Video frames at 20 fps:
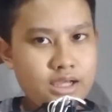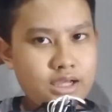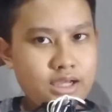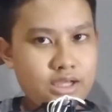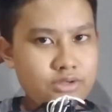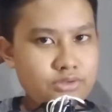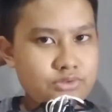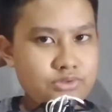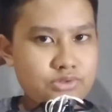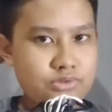
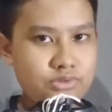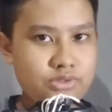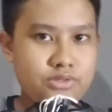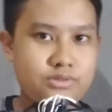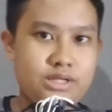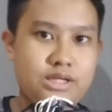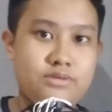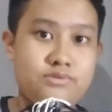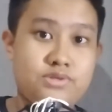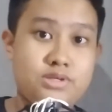I also
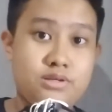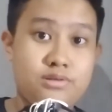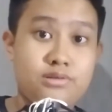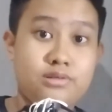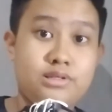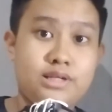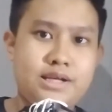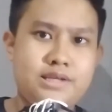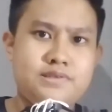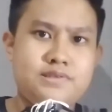don't have
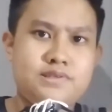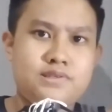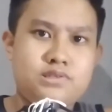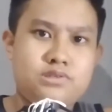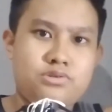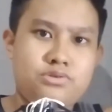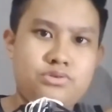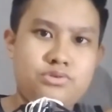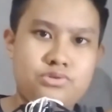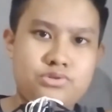sunglasses
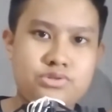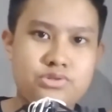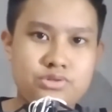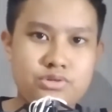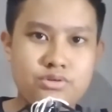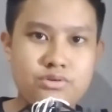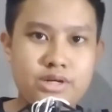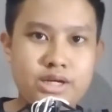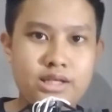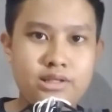to use,
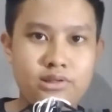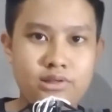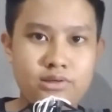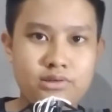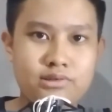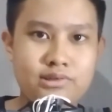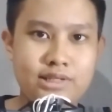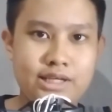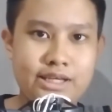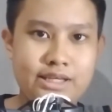so I
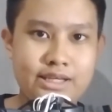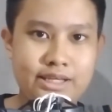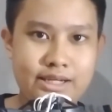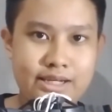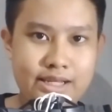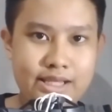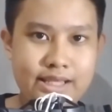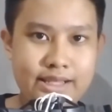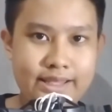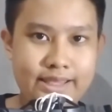looked like
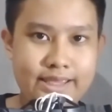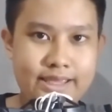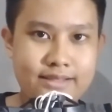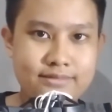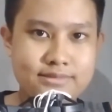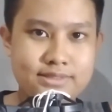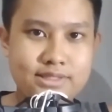an idiot.